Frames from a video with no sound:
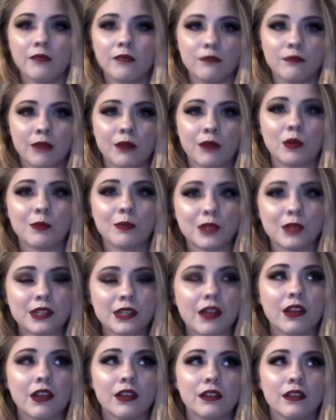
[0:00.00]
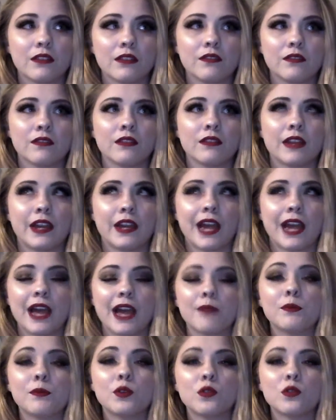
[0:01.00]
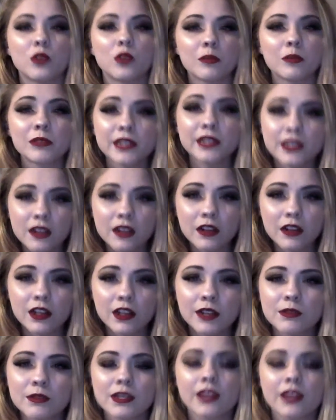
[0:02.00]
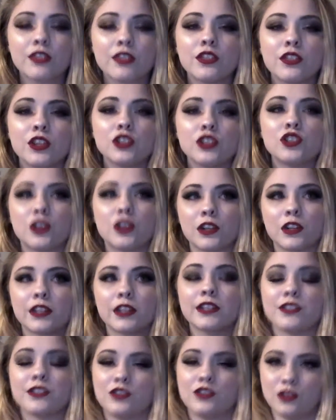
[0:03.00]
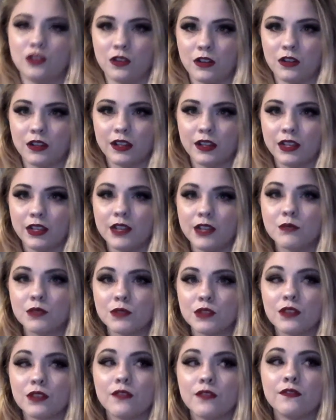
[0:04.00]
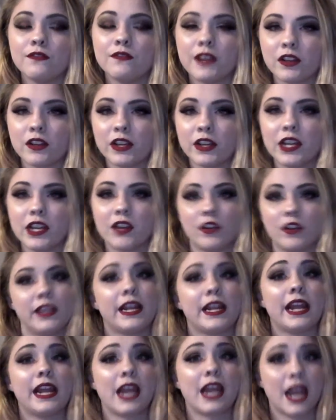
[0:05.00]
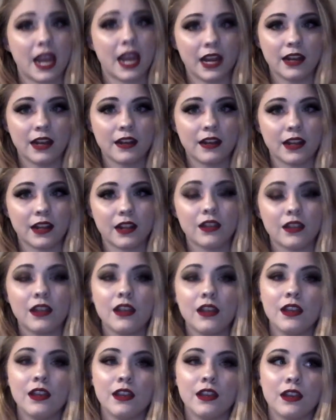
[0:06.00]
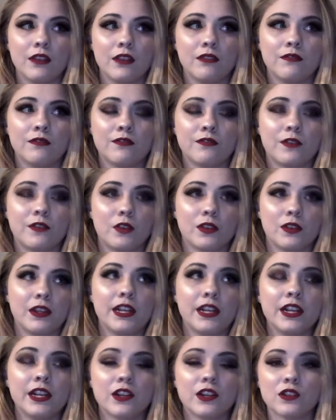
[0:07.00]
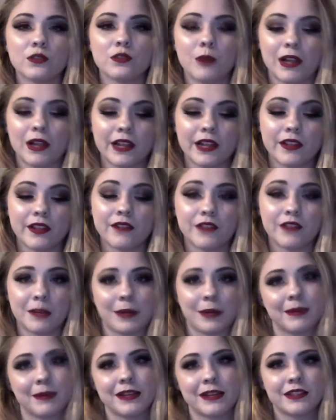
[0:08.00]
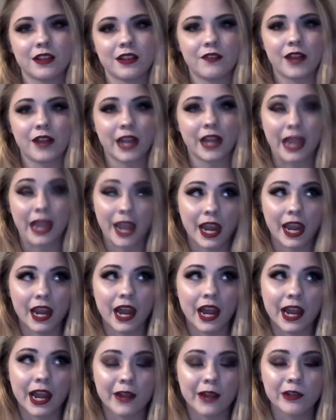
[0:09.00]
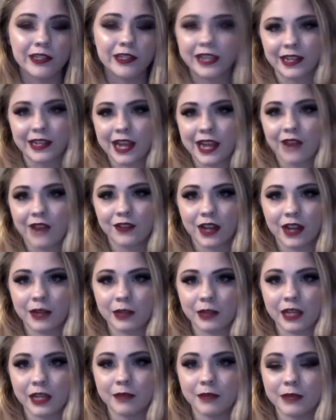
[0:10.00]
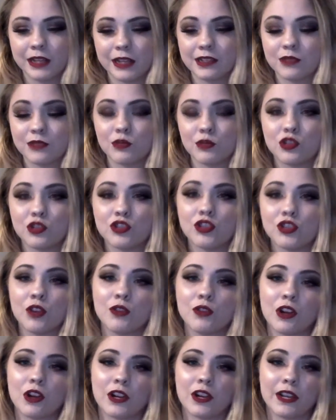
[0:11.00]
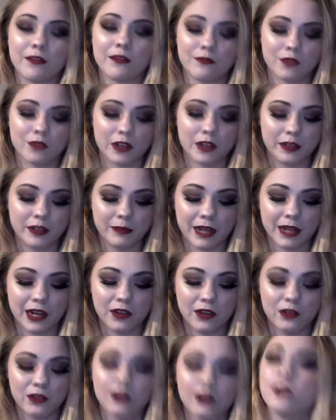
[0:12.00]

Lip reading: My room was abnormally dark. It was like the darkest dark. It was very eerie, and I hated it. For years while I lived there by myself, I always had to have a night light because it was so dark it freaked me out.